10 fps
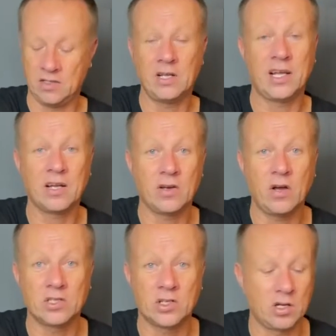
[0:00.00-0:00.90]
So they get a
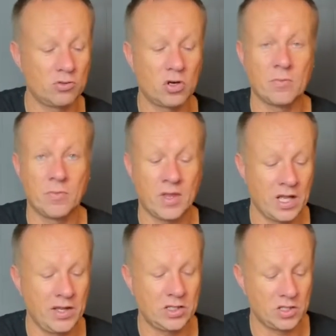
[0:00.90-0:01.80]
nighttime drop
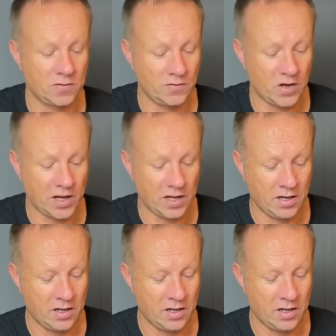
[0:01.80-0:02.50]
and they're just fine.